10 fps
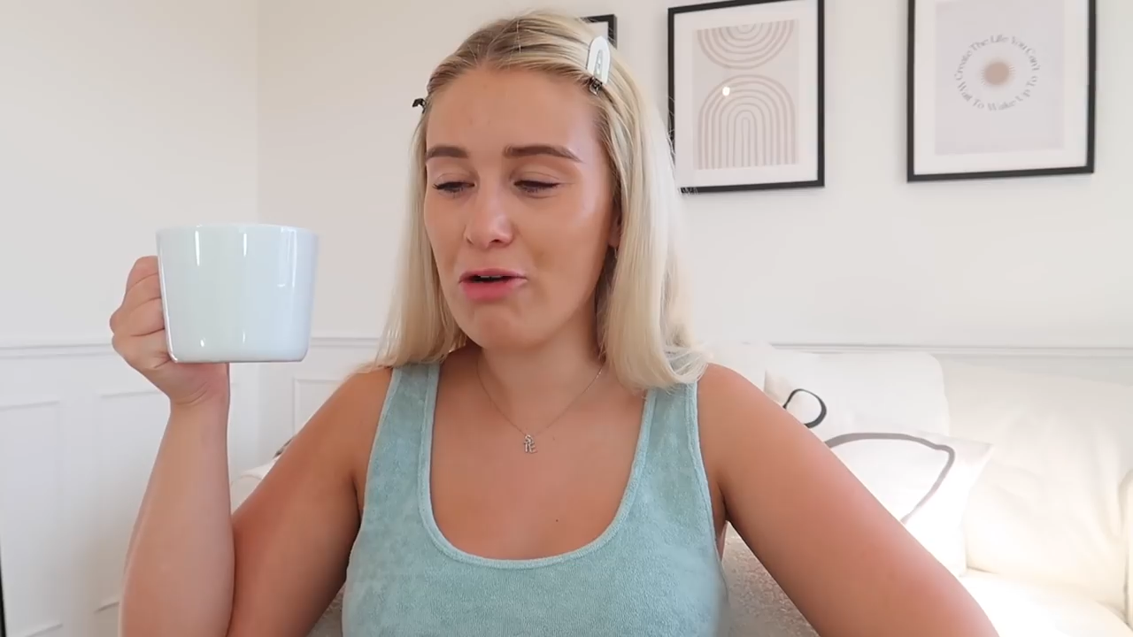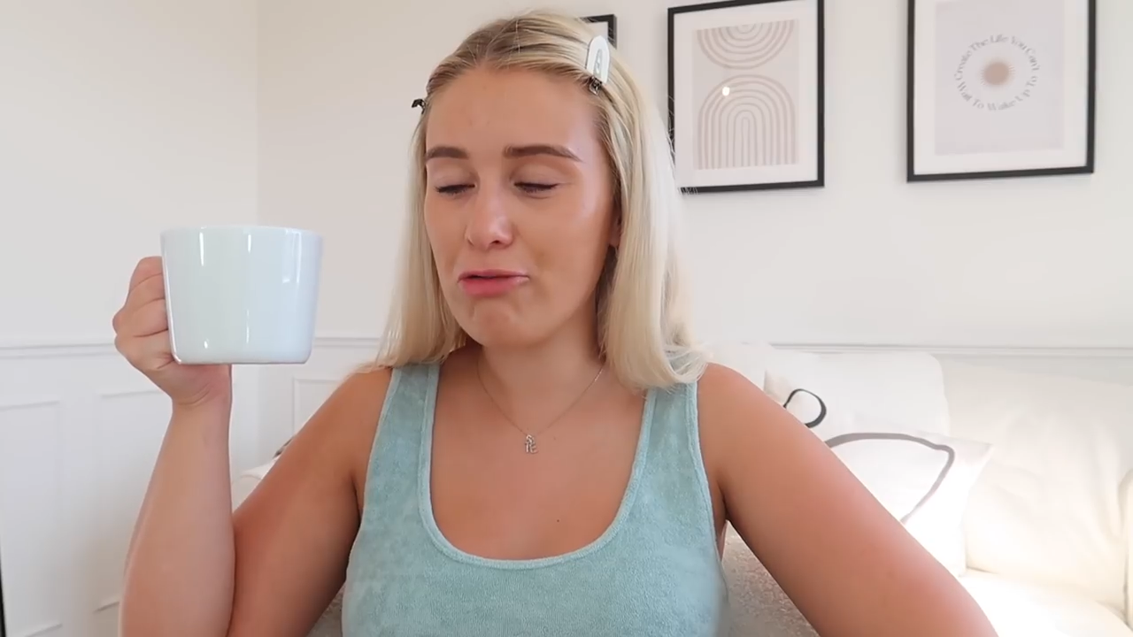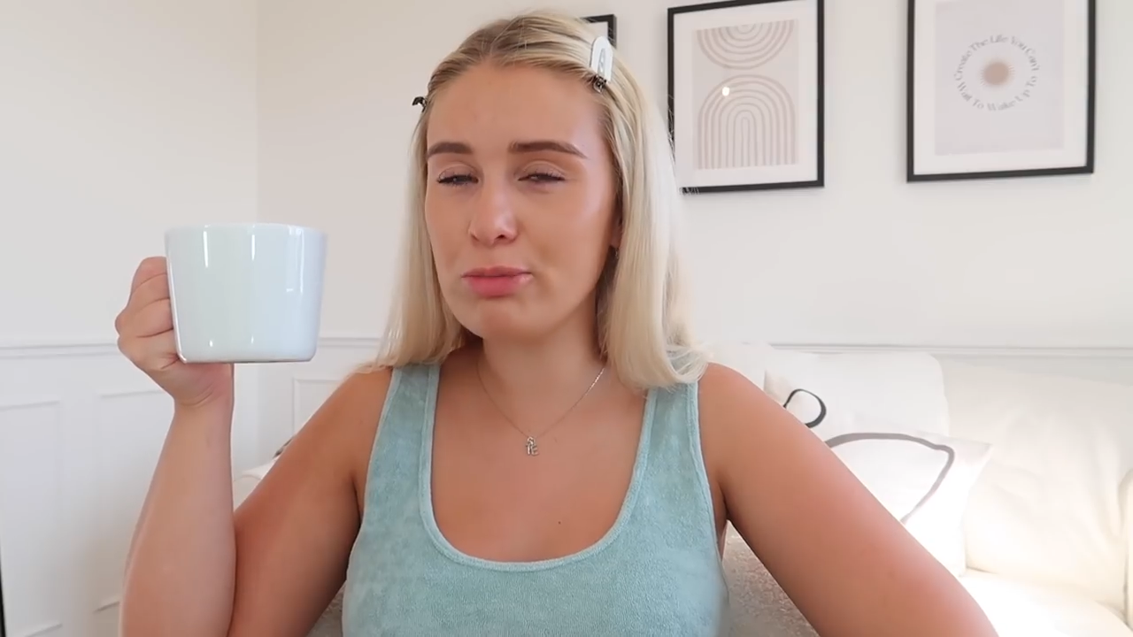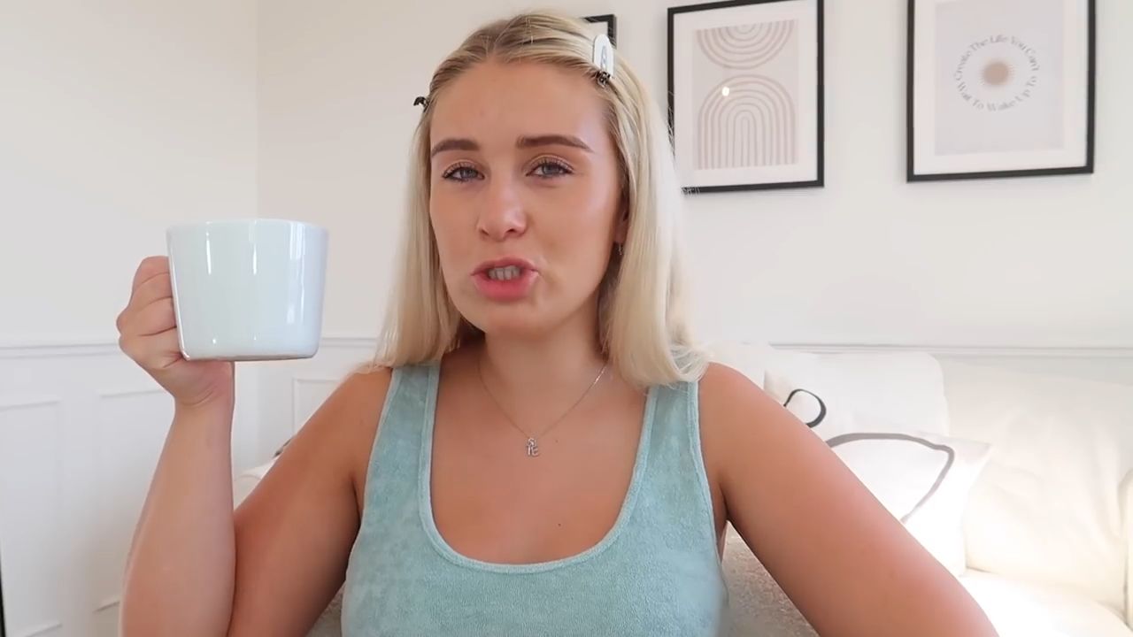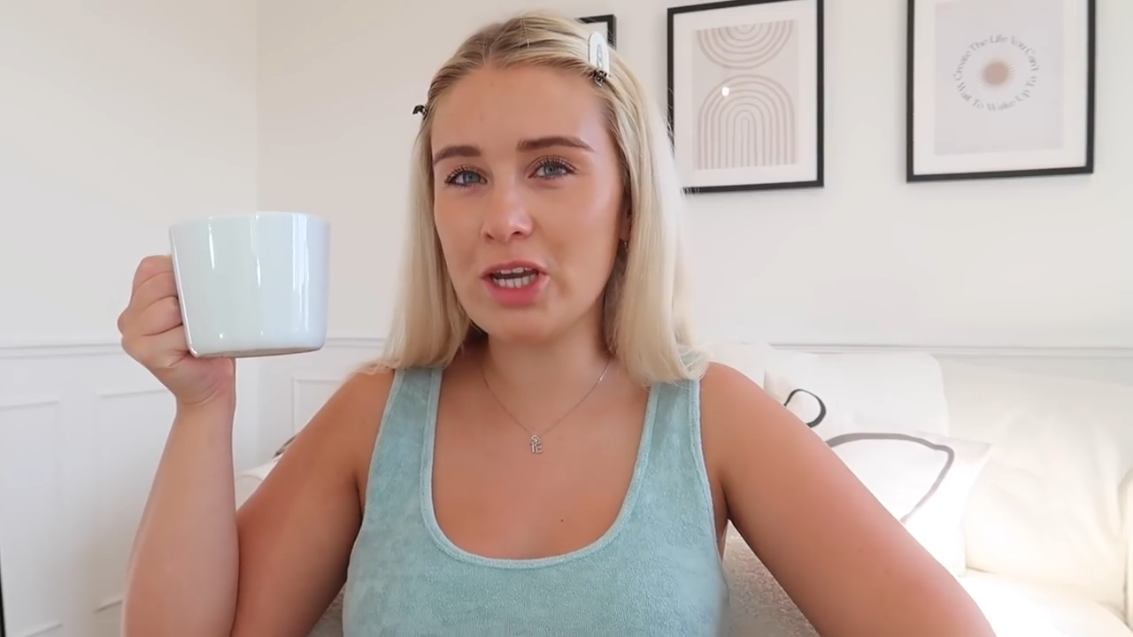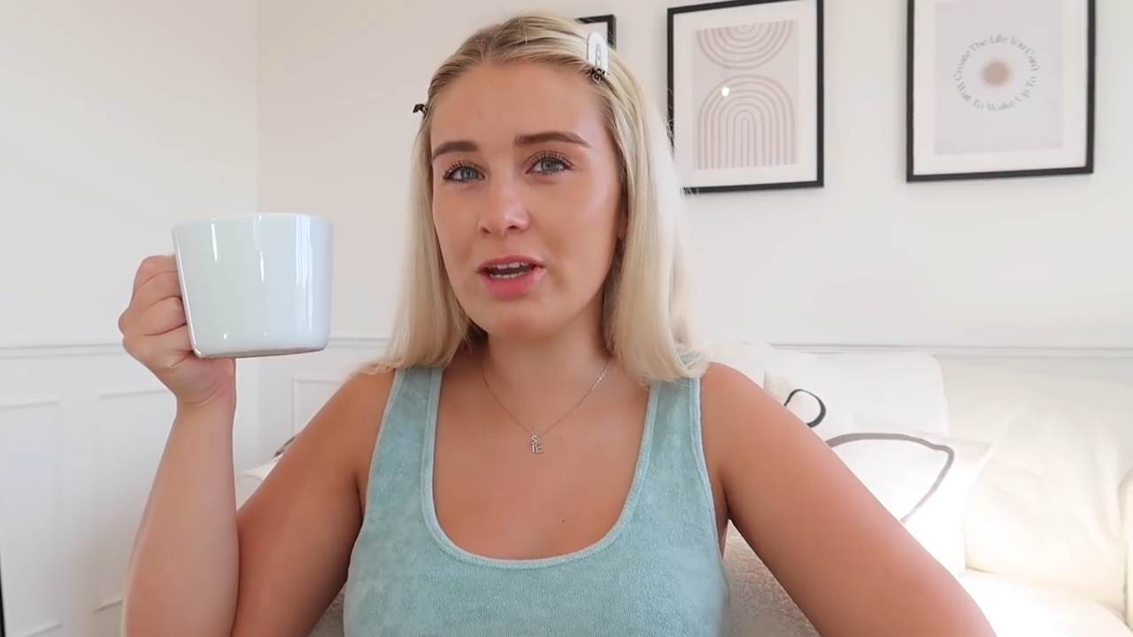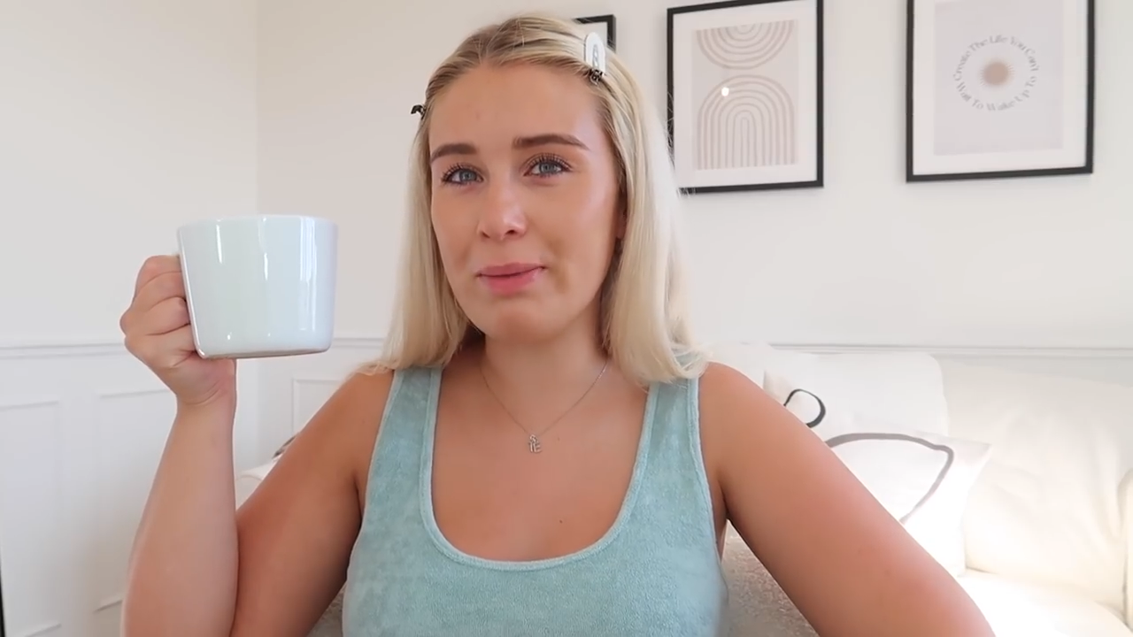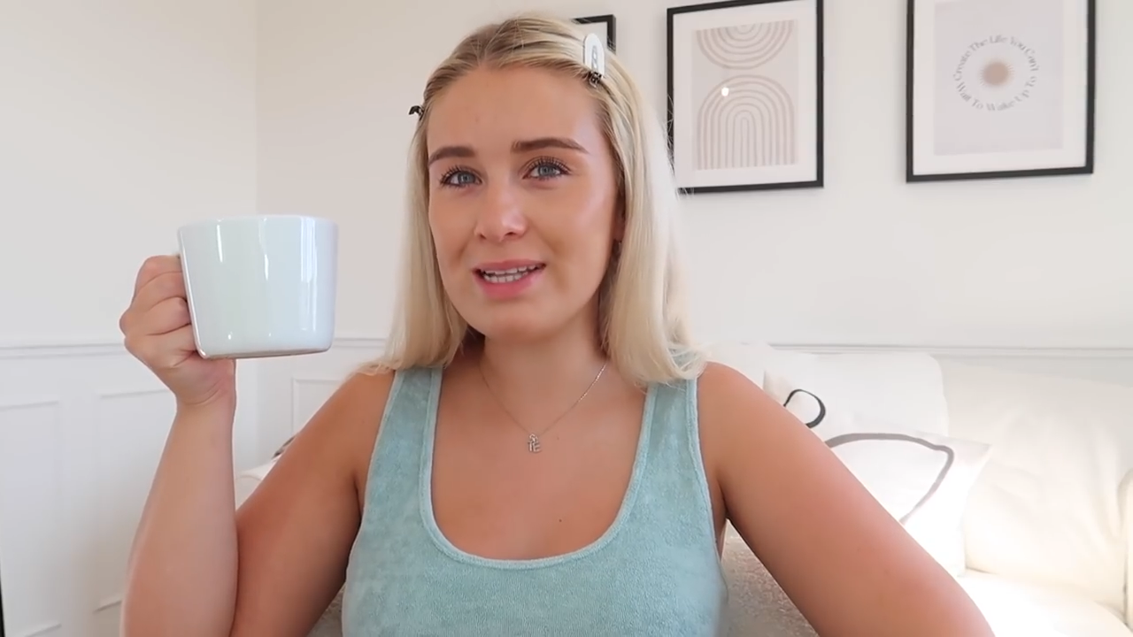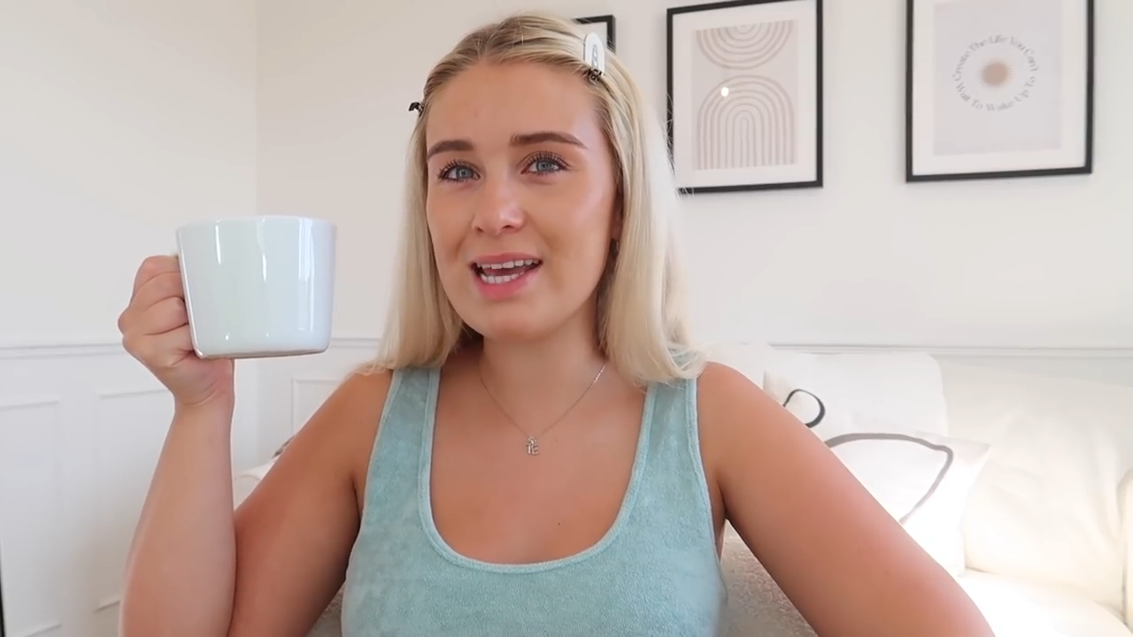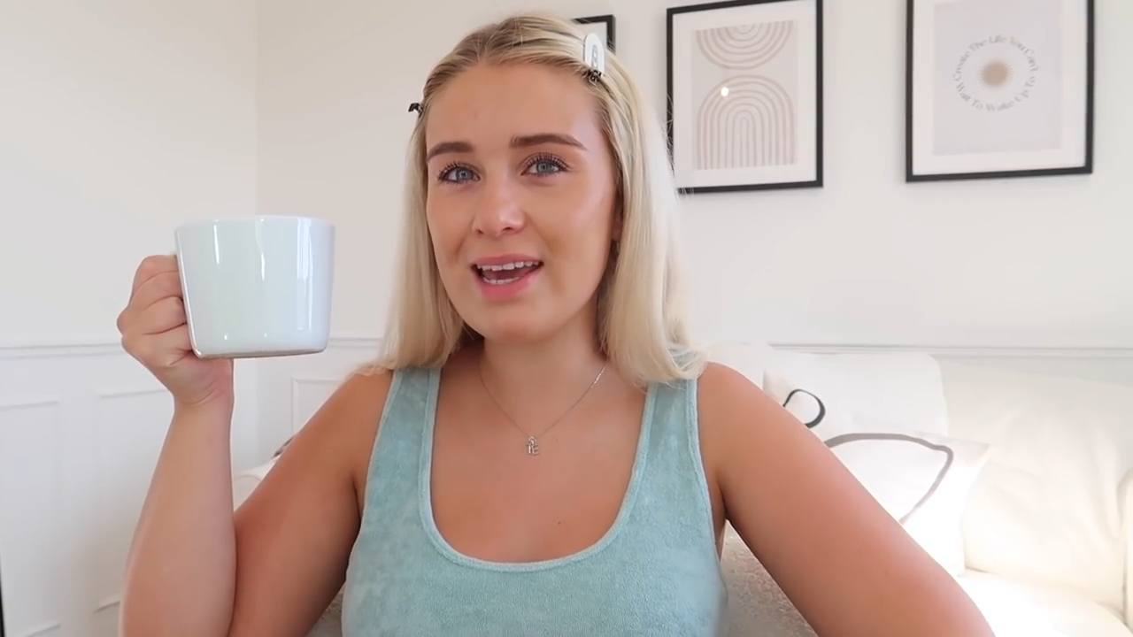from
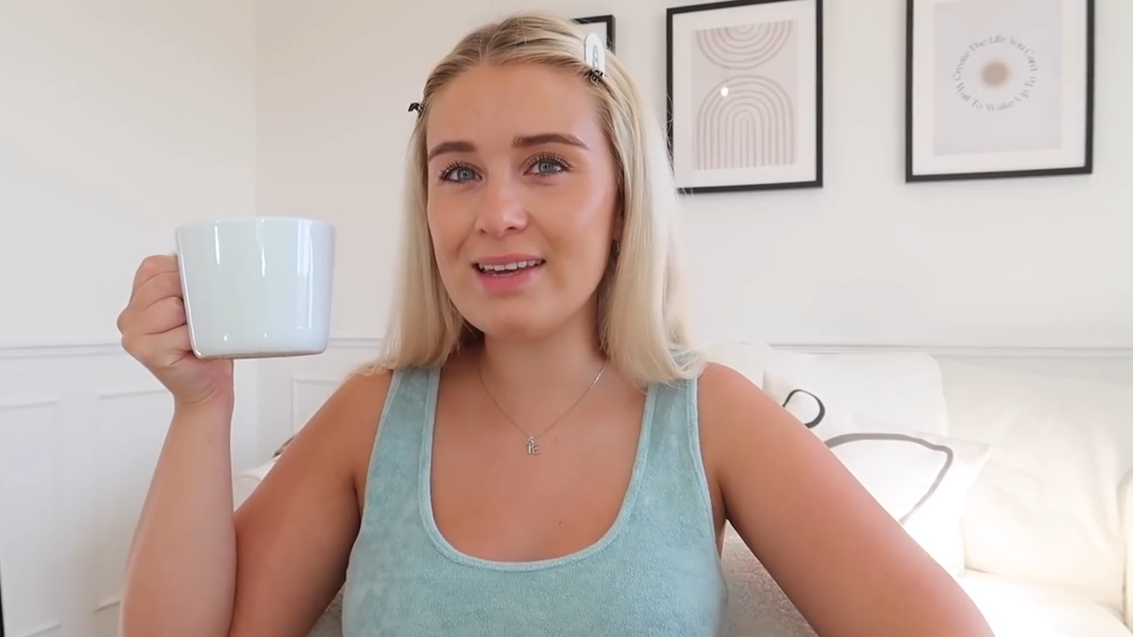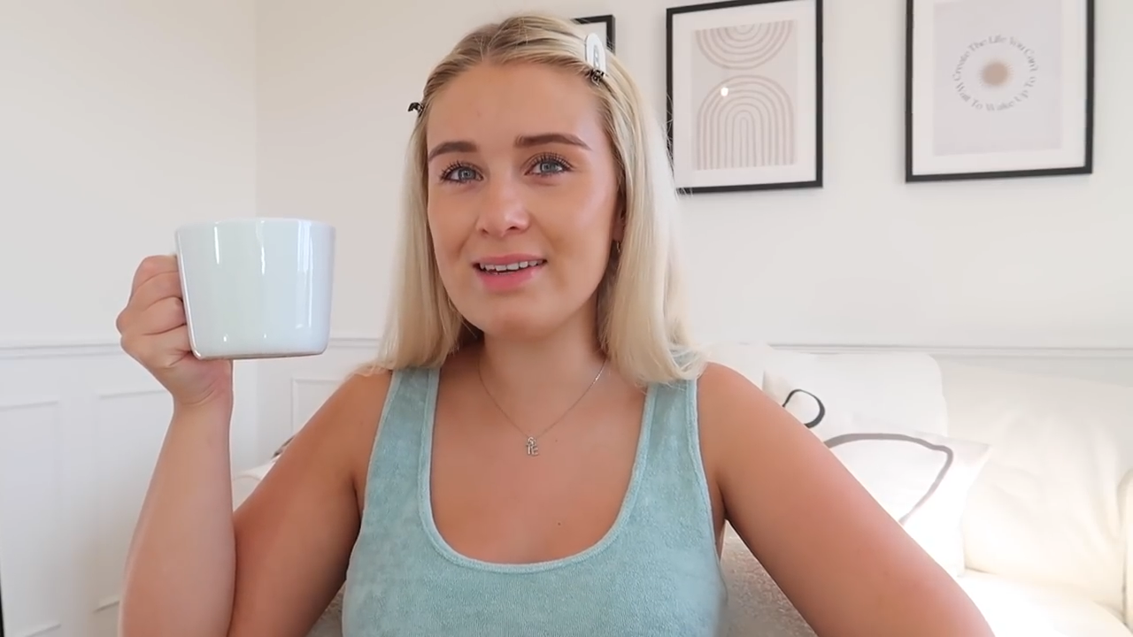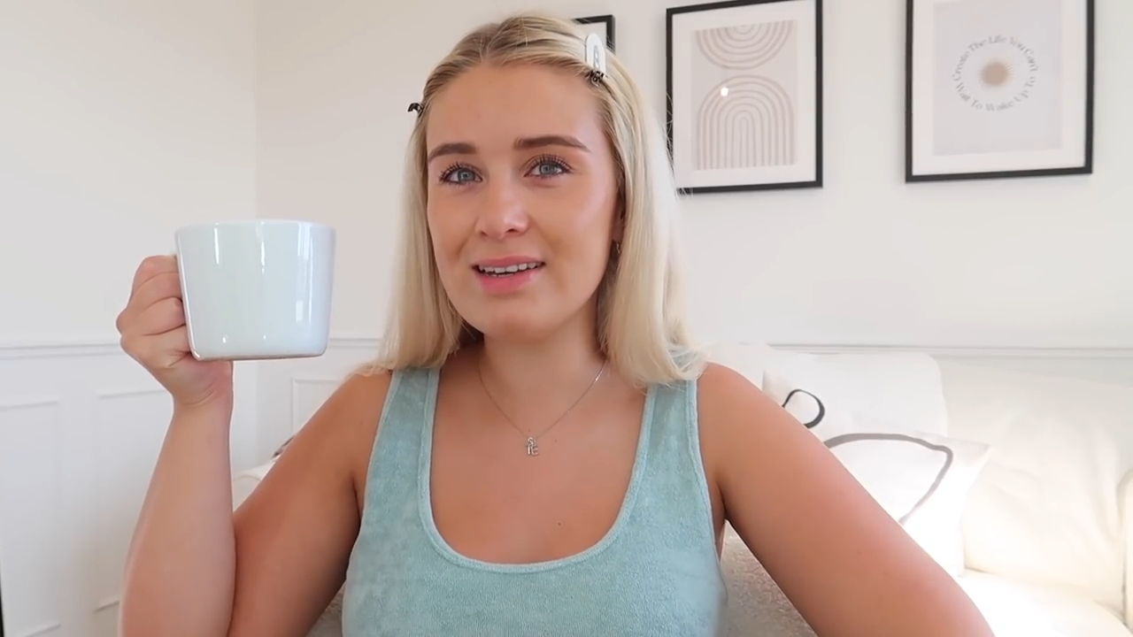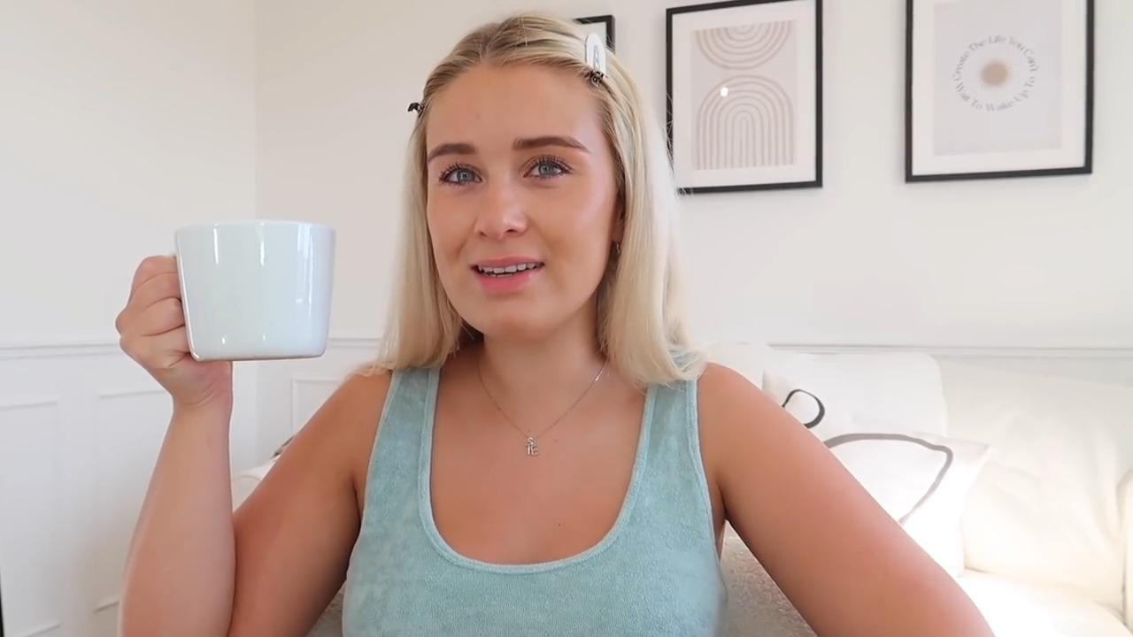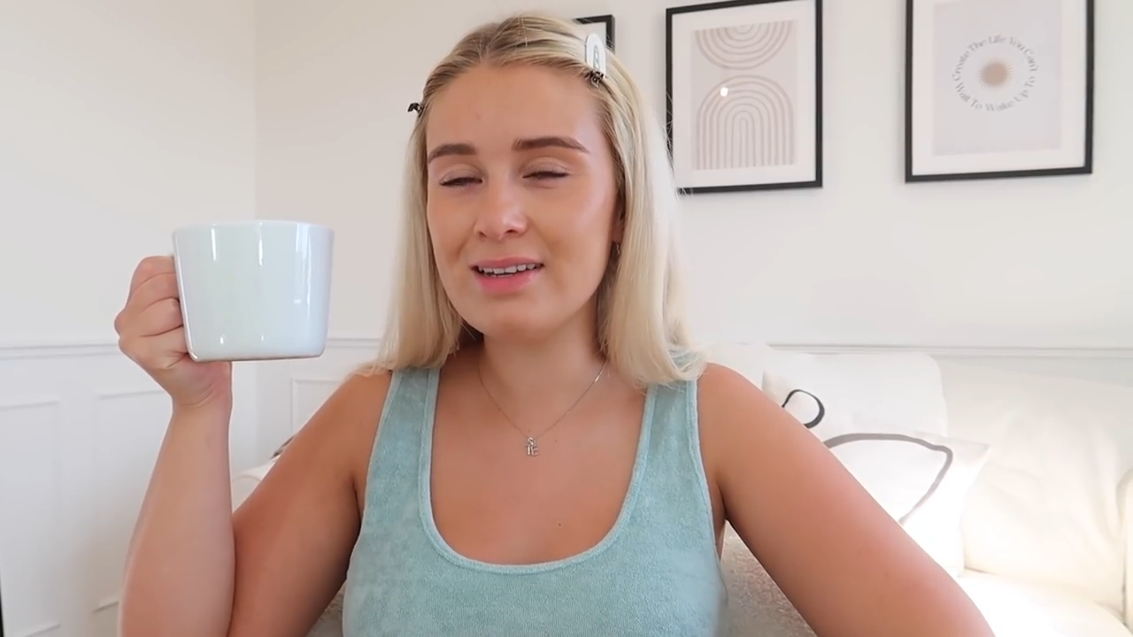drinking my tea.